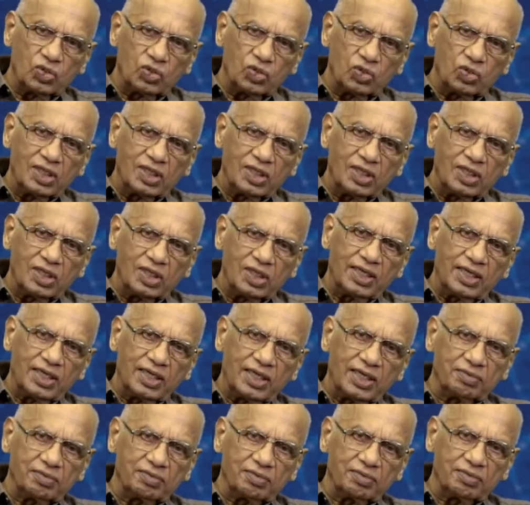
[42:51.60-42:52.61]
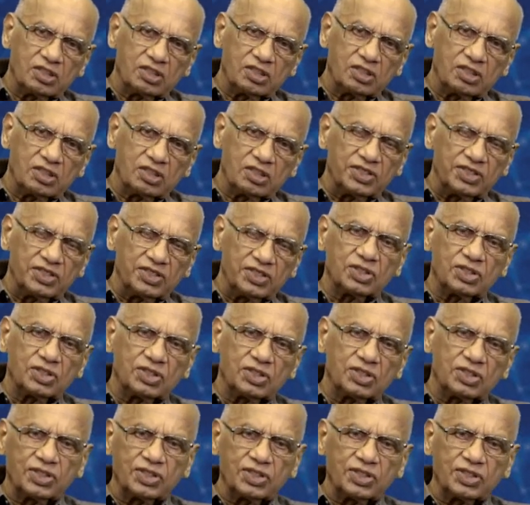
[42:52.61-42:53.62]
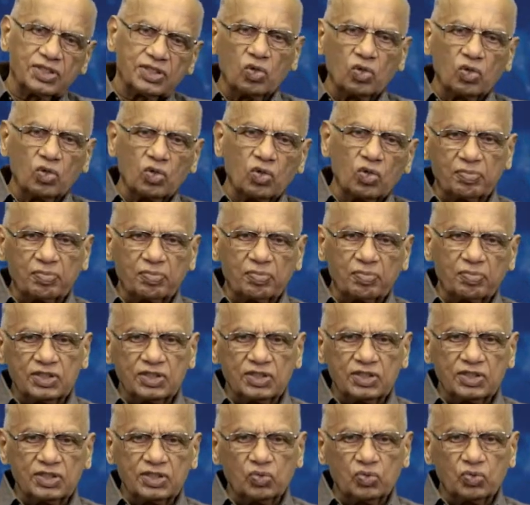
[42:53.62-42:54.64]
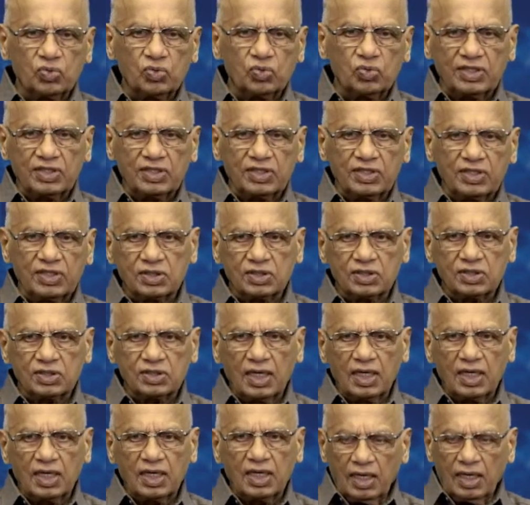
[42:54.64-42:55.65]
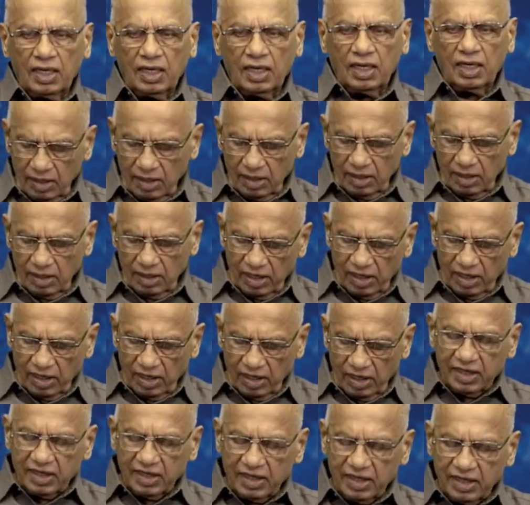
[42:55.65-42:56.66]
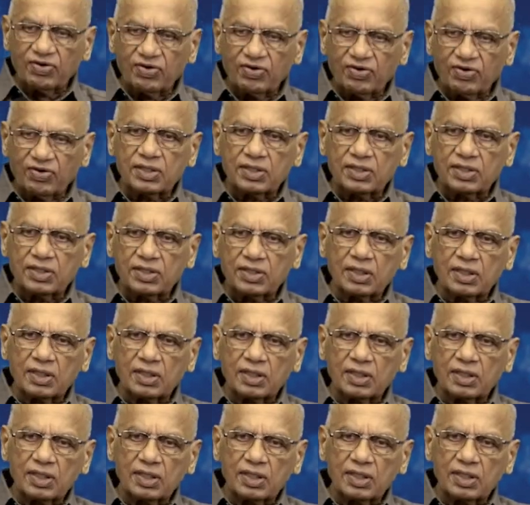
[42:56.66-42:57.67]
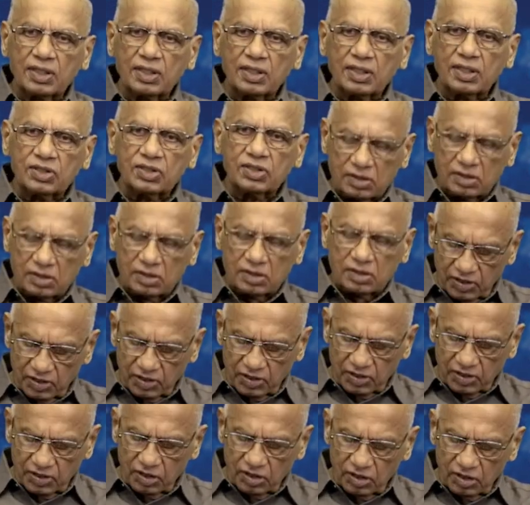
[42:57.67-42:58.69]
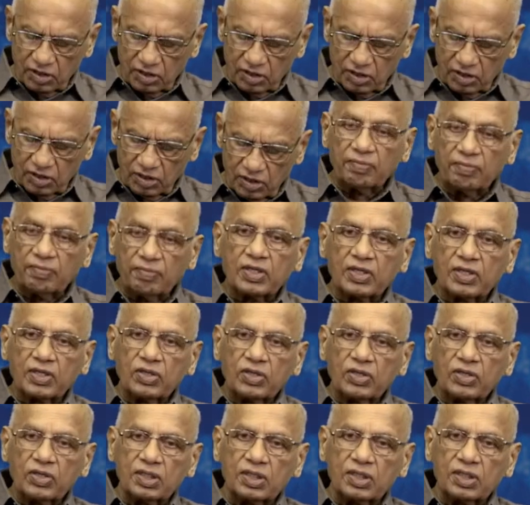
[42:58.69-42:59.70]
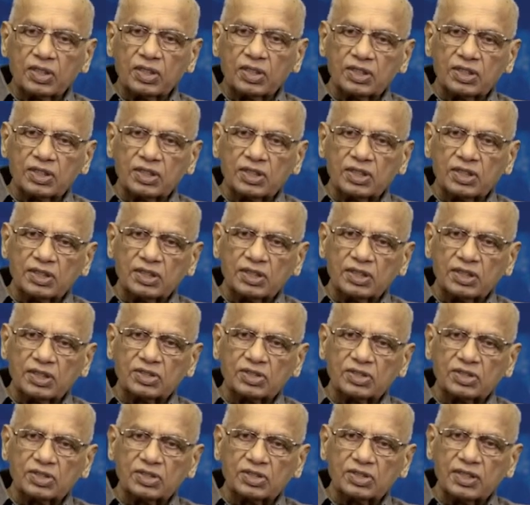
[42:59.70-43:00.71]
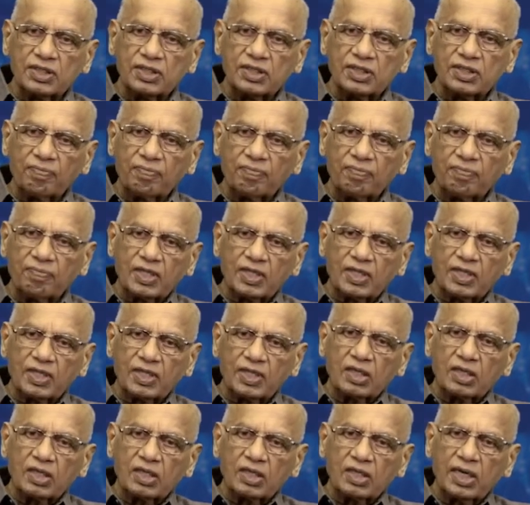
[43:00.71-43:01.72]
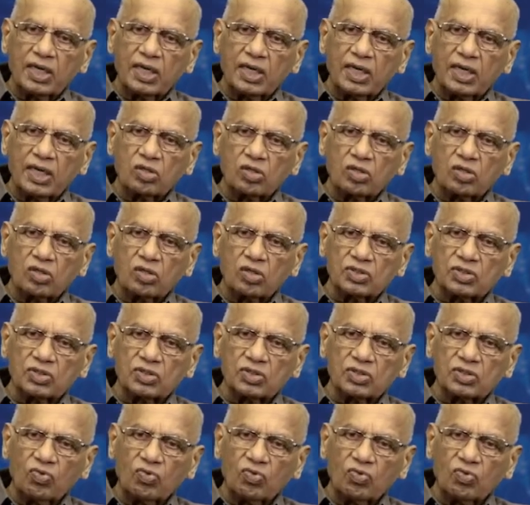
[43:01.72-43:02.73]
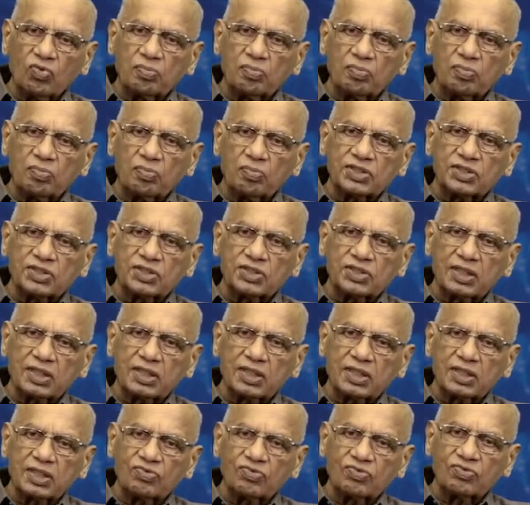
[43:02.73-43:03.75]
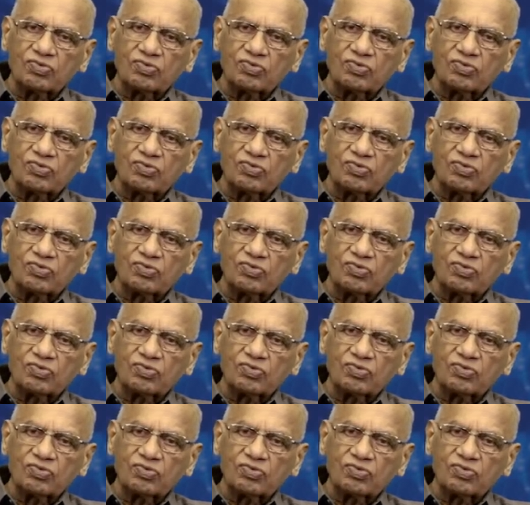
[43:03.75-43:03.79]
So during that time, these functions are taken over by these 2 devices. And now they are magnified in this picture. You can see this is the cardiotomy reservoir, blood sucked